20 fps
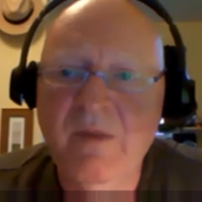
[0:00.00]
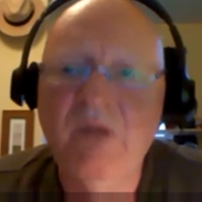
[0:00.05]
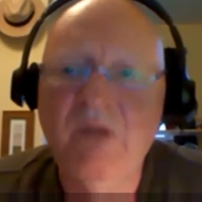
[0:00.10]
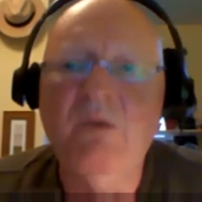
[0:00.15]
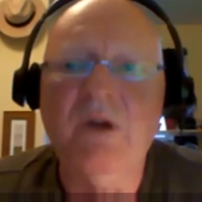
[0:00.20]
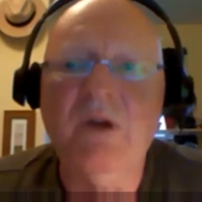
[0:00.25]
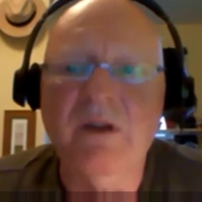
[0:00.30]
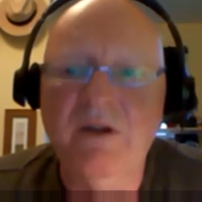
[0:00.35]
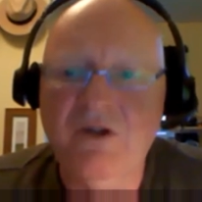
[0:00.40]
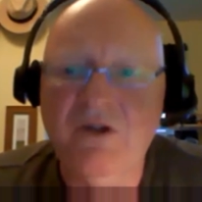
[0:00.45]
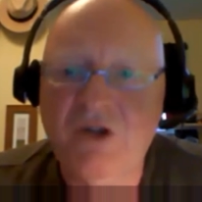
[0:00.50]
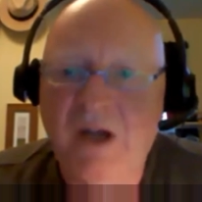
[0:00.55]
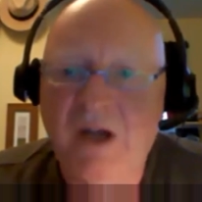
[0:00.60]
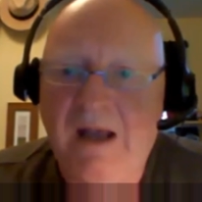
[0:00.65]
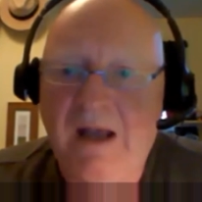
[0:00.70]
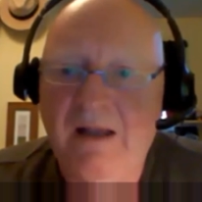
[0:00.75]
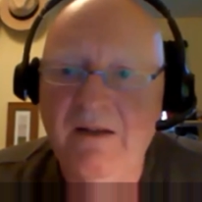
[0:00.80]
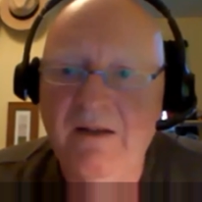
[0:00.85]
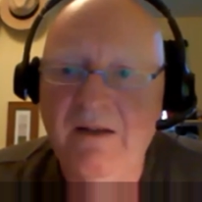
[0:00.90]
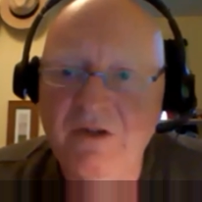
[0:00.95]
What are the
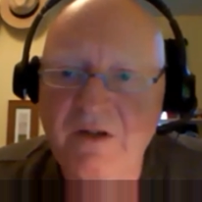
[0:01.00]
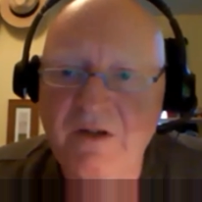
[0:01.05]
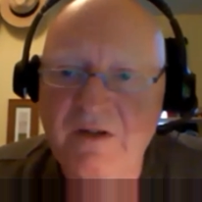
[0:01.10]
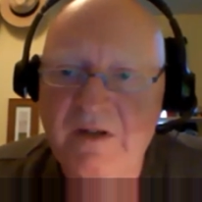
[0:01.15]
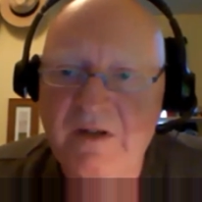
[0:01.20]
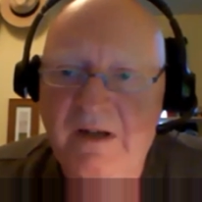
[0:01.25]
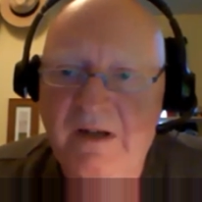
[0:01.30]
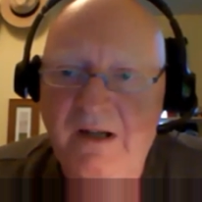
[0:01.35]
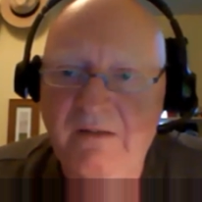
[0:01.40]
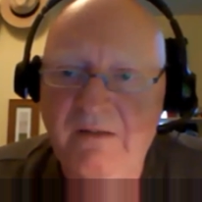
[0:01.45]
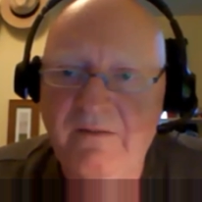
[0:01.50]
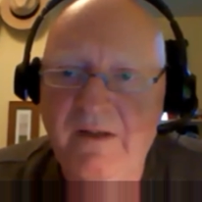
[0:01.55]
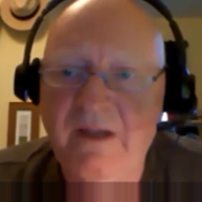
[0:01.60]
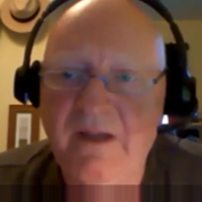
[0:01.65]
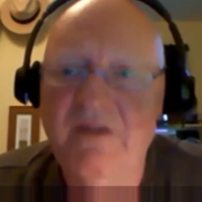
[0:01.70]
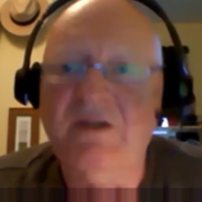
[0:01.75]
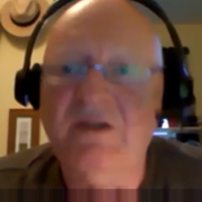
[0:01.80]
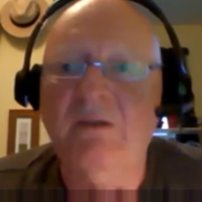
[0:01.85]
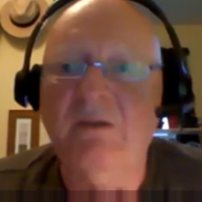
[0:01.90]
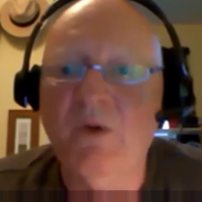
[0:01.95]
challenges that I
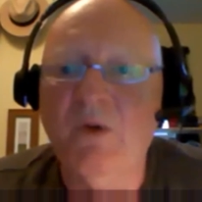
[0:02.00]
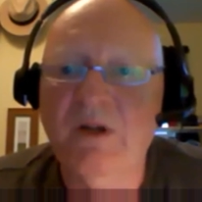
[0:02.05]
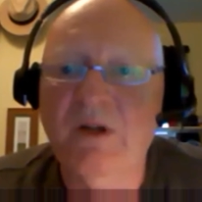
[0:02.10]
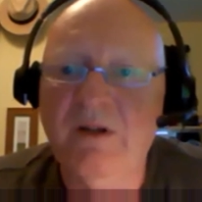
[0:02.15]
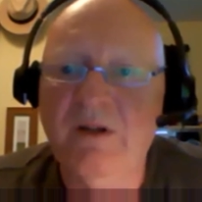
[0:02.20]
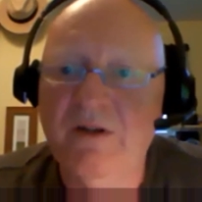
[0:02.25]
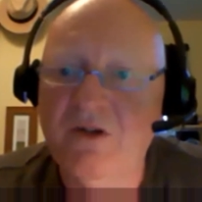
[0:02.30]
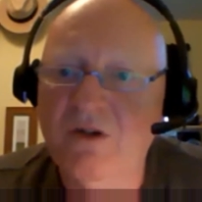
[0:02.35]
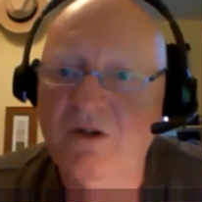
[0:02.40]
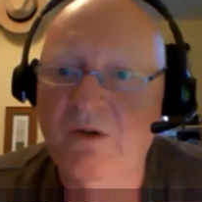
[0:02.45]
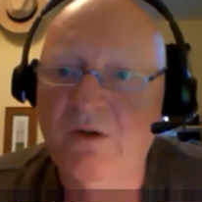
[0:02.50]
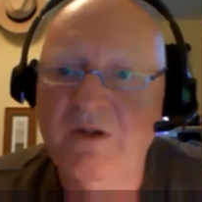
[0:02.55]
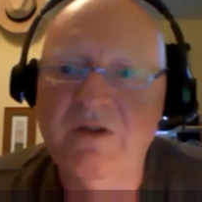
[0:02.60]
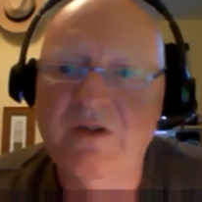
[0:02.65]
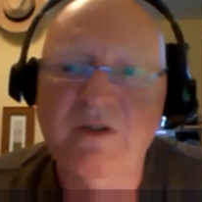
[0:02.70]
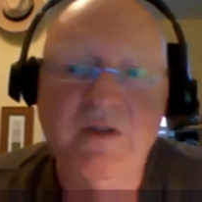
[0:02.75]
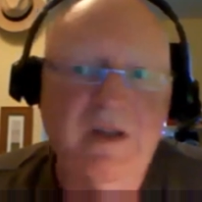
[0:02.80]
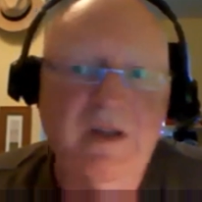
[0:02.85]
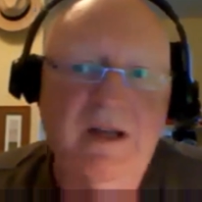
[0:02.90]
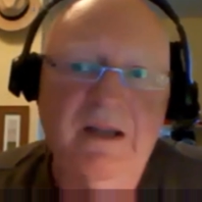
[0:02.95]
face, and what are the
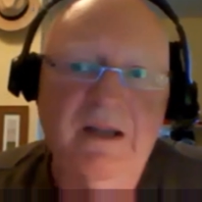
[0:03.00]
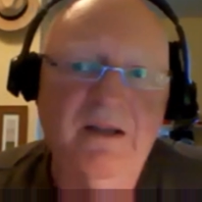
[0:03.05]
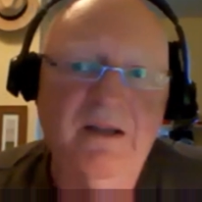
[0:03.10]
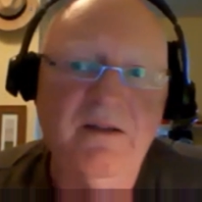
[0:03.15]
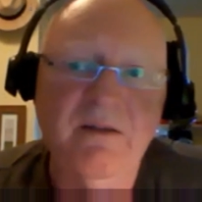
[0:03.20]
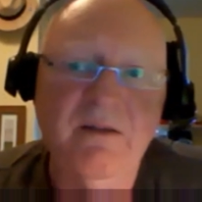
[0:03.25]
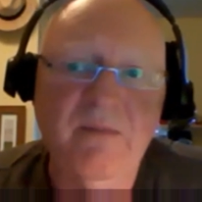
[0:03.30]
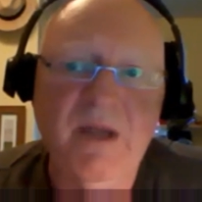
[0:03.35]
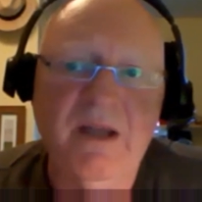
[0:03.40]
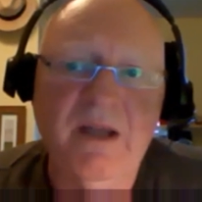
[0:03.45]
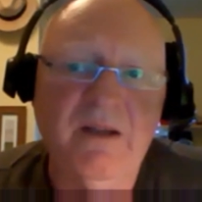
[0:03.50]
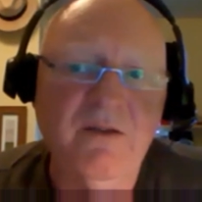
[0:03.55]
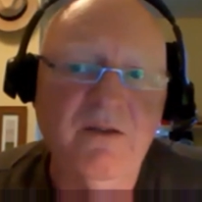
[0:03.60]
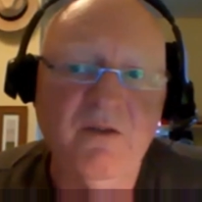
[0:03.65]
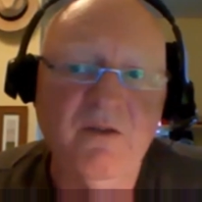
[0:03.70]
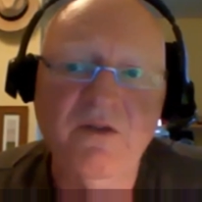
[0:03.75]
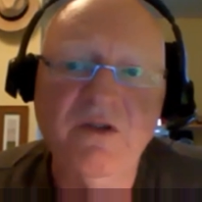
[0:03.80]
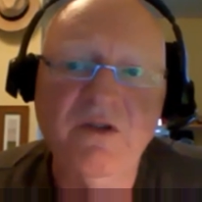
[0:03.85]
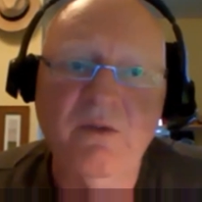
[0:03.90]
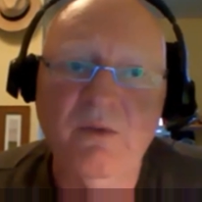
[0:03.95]
choices that I get to make? And
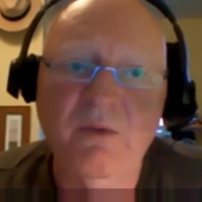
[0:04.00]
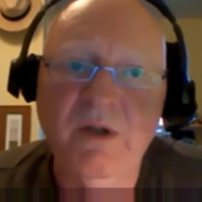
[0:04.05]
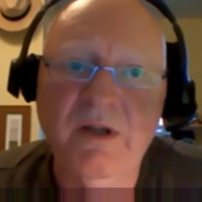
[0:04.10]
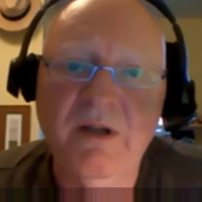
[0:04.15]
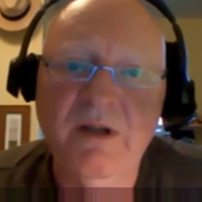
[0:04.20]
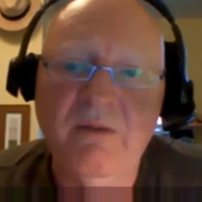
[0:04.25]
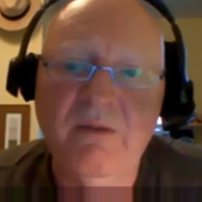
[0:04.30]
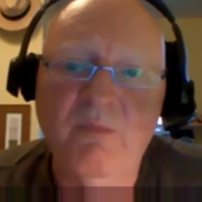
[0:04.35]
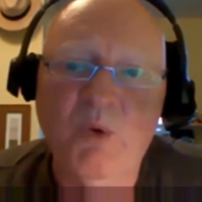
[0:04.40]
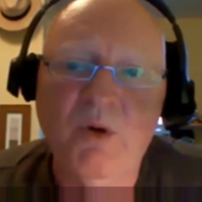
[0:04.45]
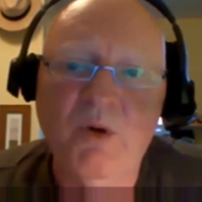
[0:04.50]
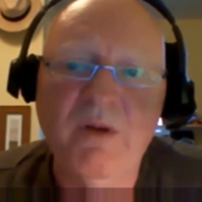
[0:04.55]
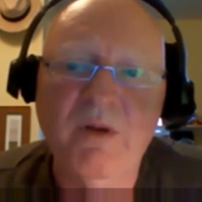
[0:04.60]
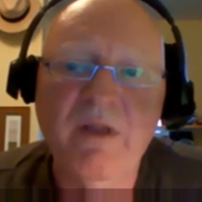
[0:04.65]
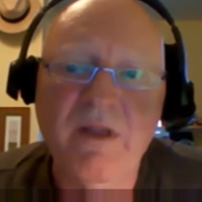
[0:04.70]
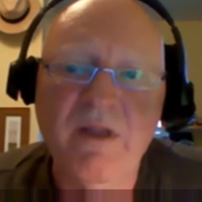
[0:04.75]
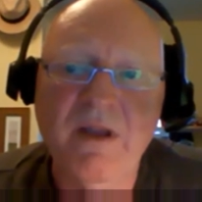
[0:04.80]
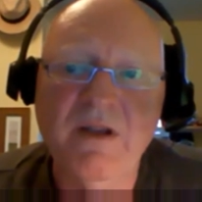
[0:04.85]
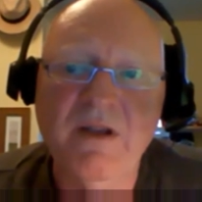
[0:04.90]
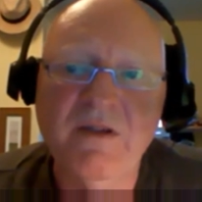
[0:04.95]
those are really important
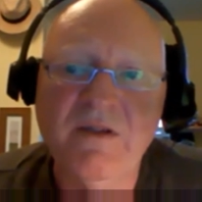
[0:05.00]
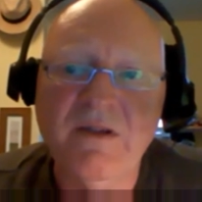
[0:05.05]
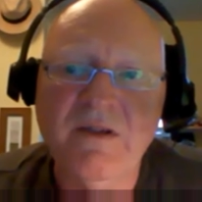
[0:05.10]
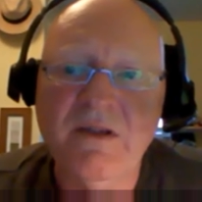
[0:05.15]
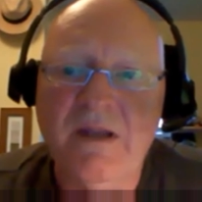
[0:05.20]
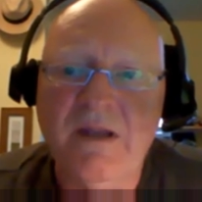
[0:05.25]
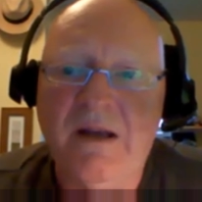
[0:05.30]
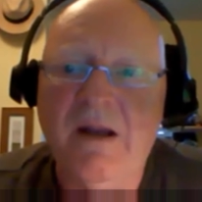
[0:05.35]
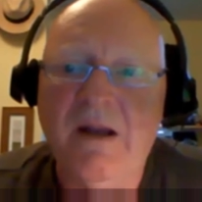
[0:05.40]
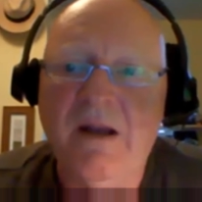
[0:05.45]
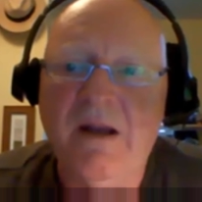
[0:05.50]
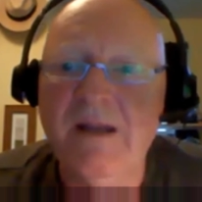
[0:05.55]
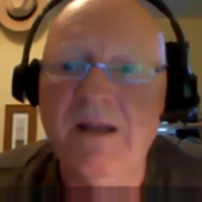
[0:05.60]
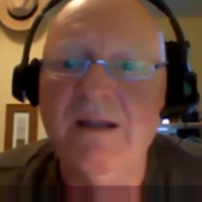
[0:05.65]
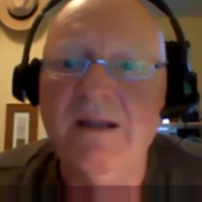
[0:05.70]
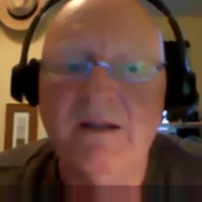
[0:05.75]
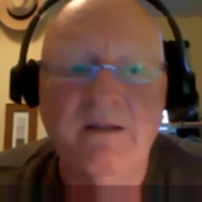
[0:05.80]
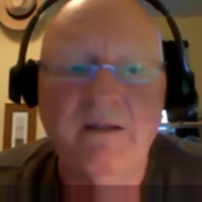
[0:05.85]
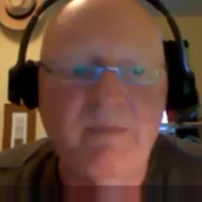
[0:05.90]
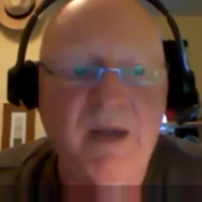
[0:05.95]
things that I
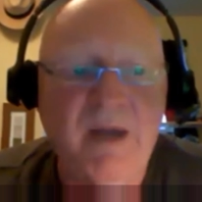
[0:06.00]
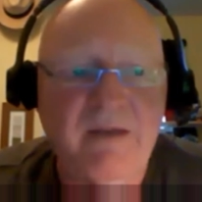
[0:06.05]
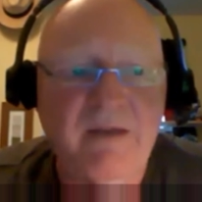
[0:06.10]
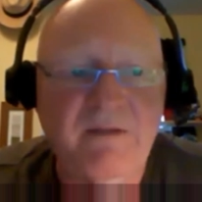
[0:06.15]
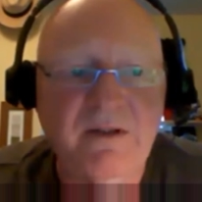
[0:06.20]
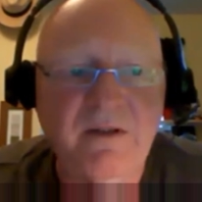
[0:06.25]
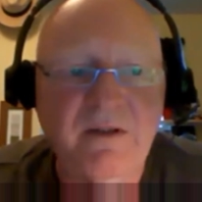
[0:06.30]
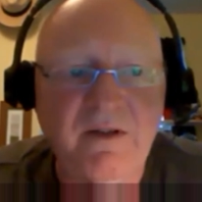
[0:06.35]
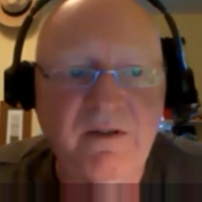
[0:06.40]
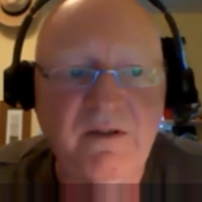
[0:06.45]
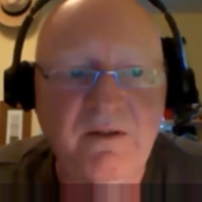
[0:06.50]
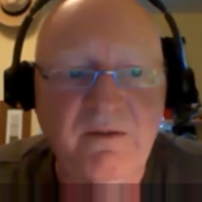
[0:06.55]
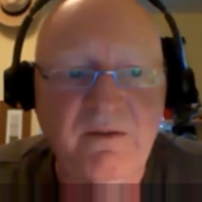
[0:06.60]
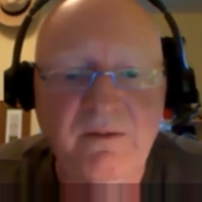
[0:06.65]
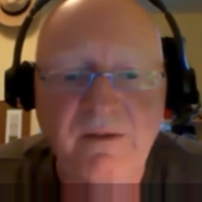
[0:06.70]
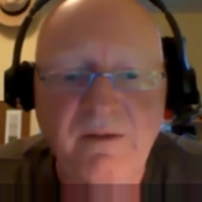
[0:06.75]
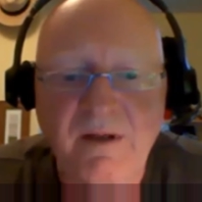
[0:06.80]
end up having to do.